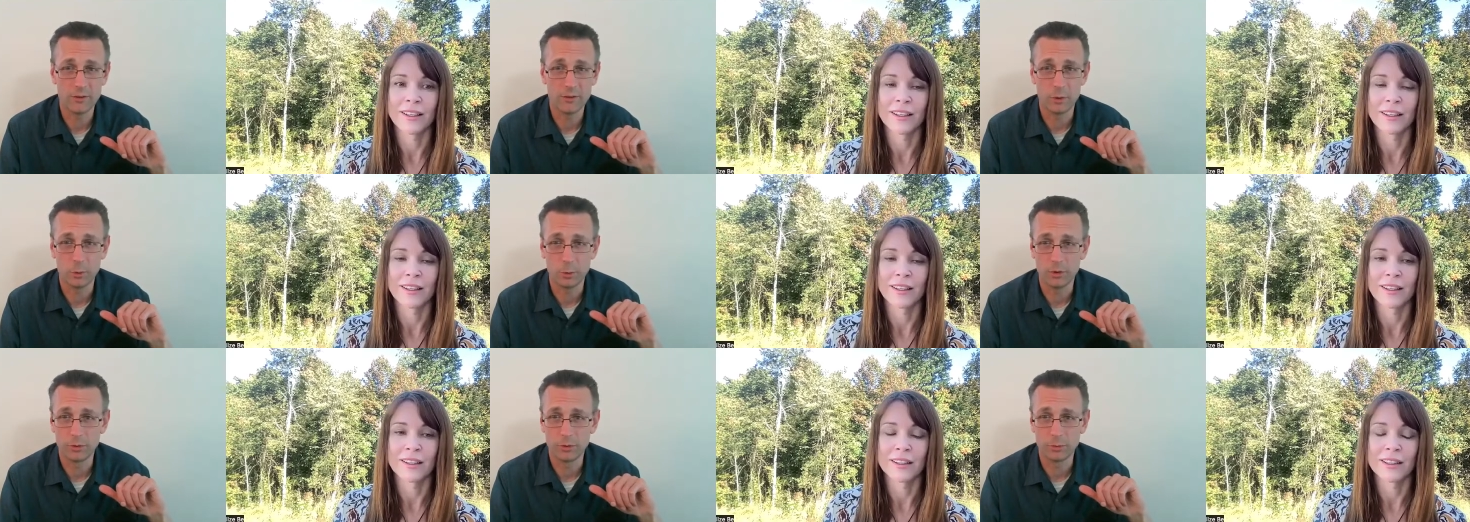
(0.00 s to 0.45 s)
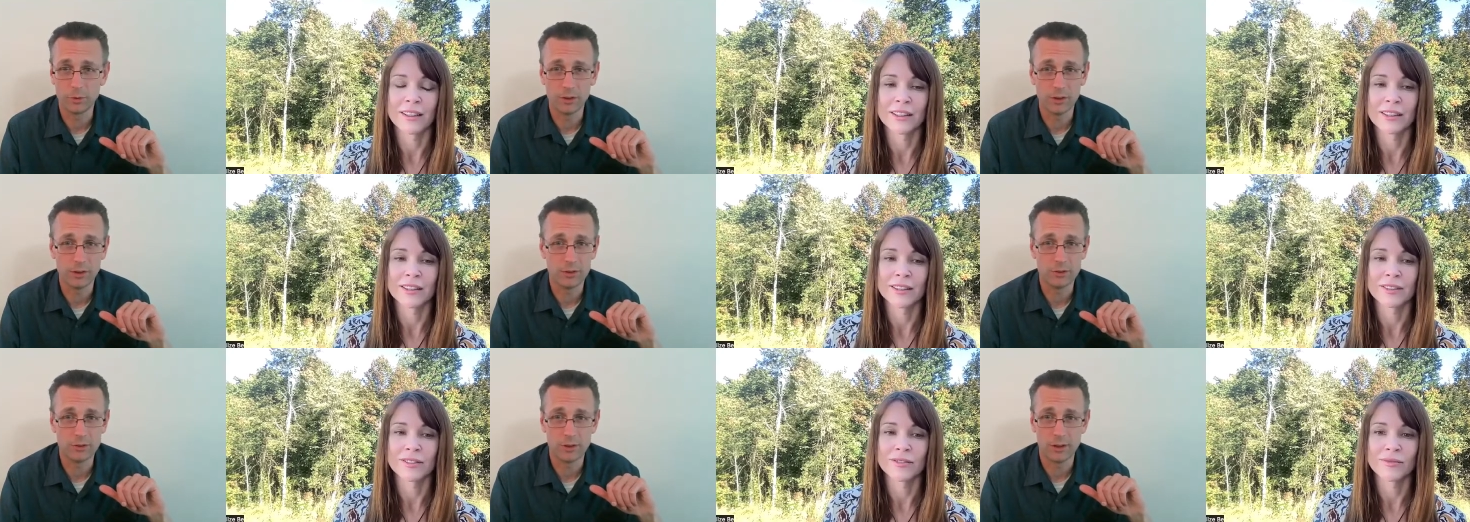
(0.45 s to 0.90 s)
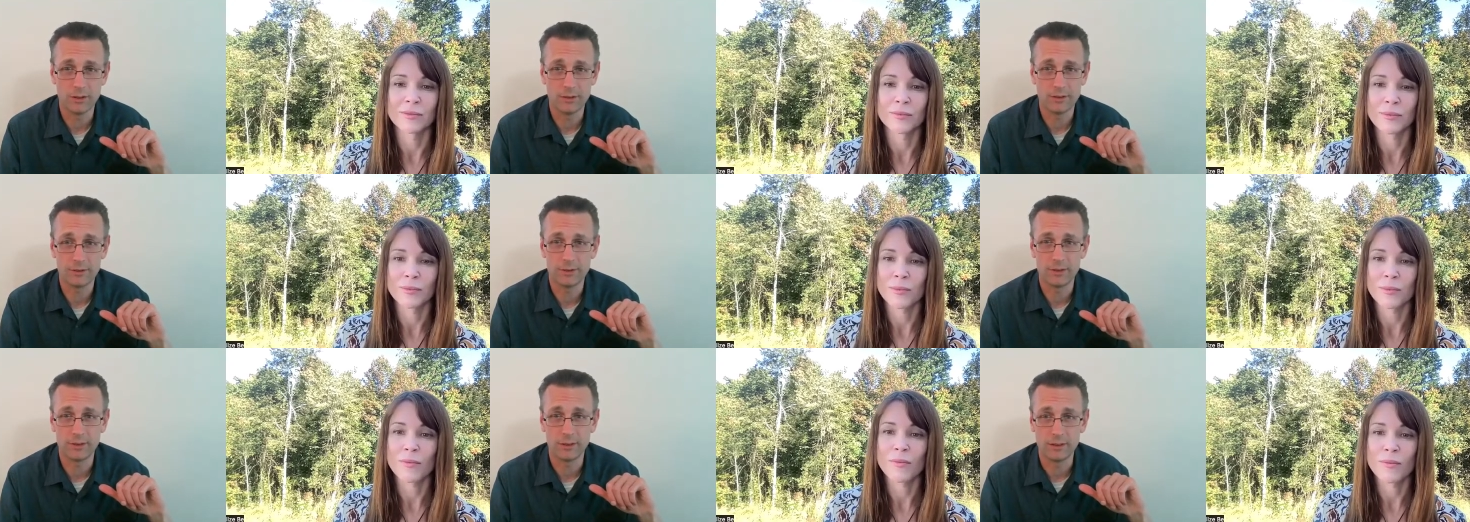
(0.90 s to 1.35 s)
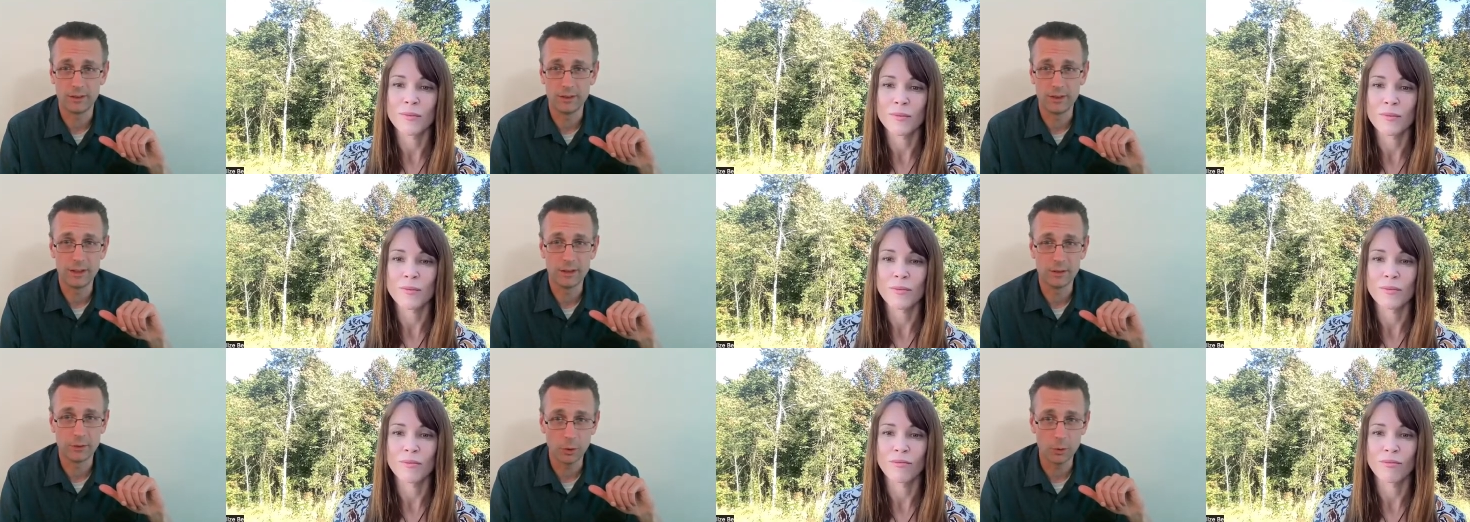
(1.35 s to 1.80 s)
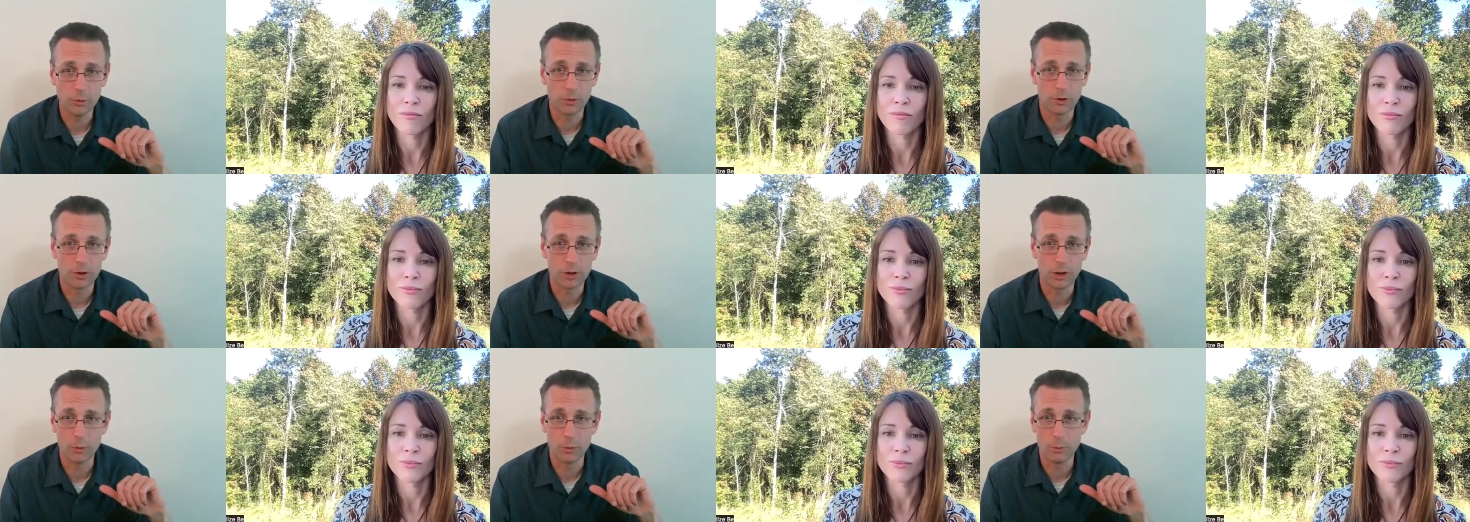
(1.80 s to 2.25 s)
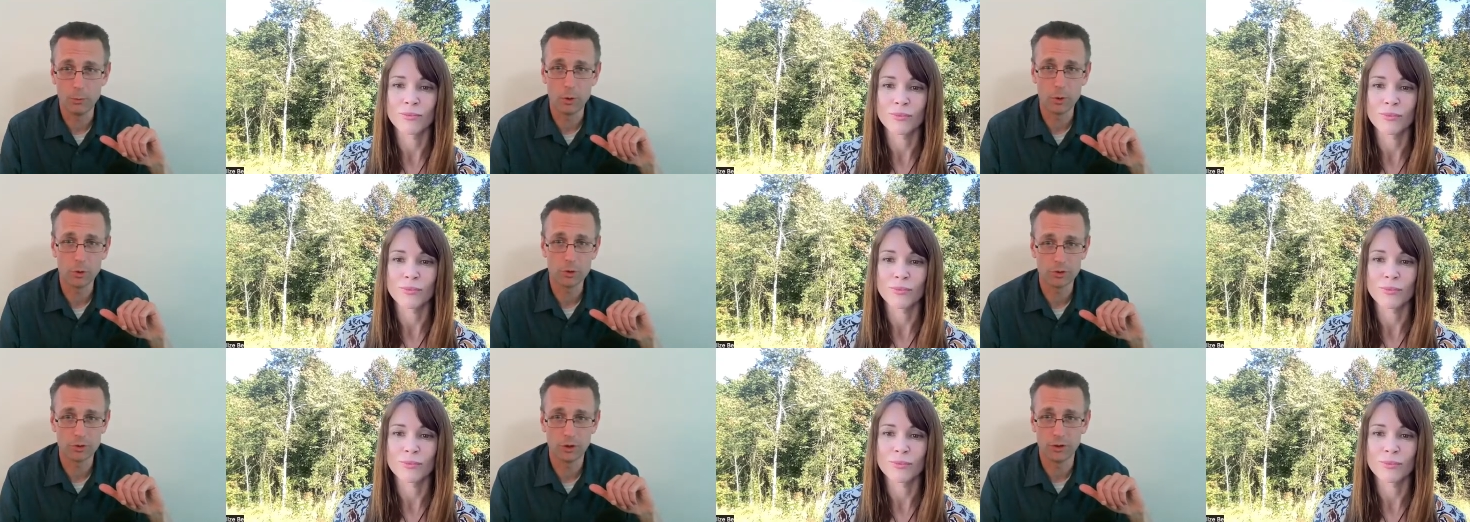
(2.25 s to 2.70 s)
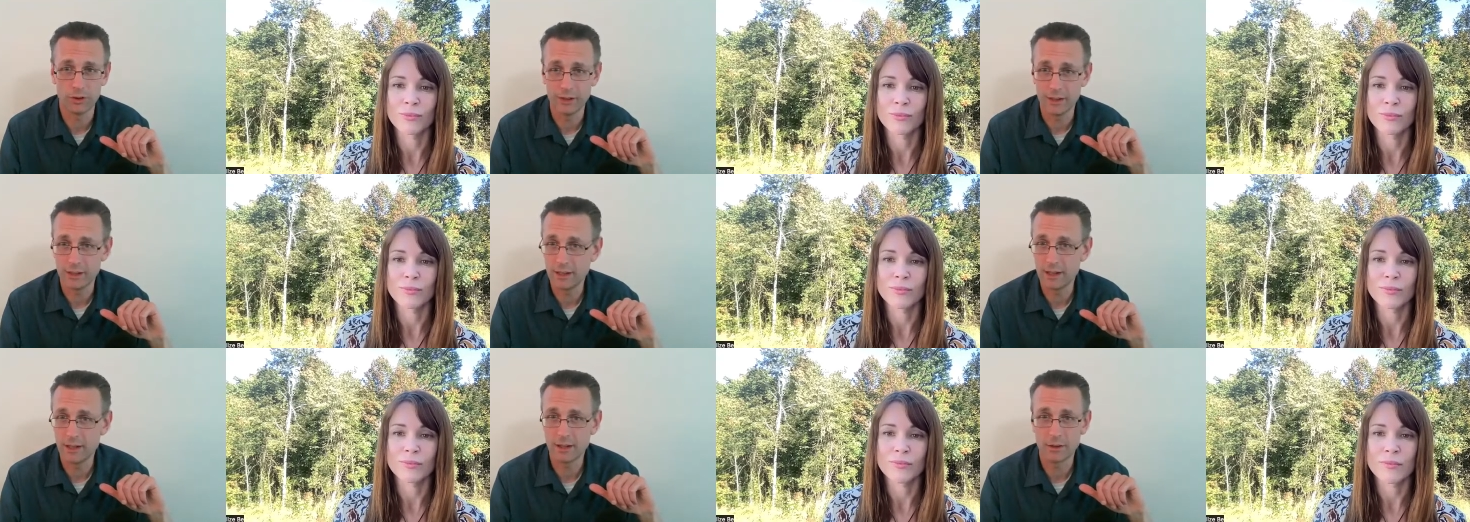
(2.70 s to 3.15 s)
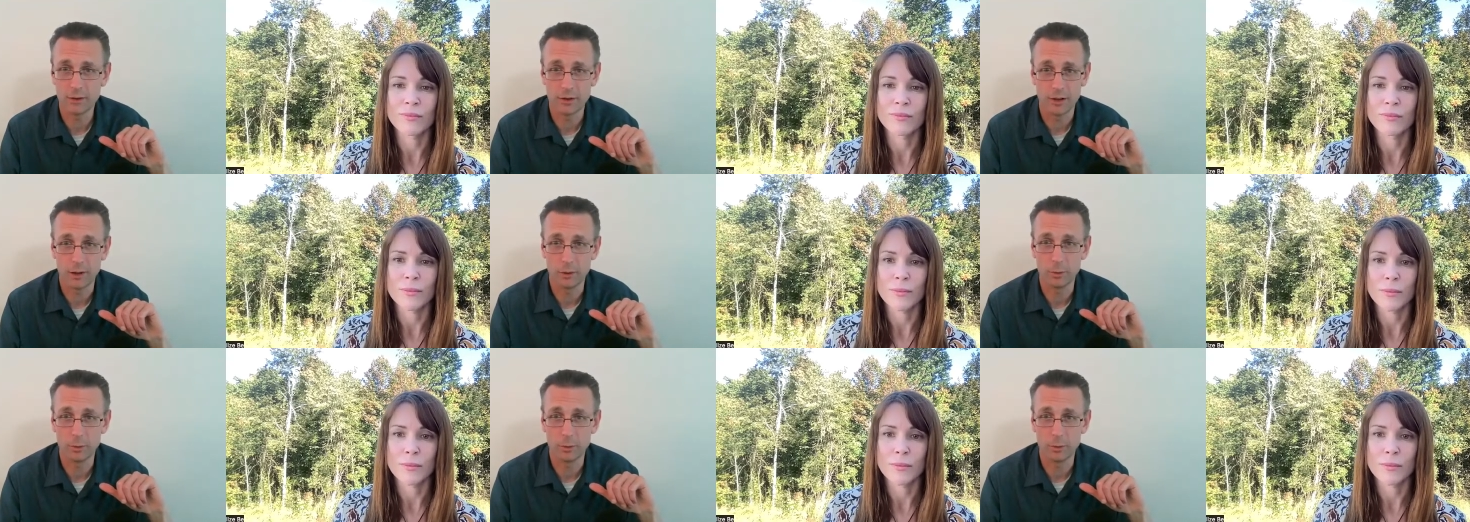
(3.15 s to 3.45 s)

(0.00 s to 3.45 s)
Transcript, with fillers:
Speaker 1: of it was really just needing to overcome emotional eating. I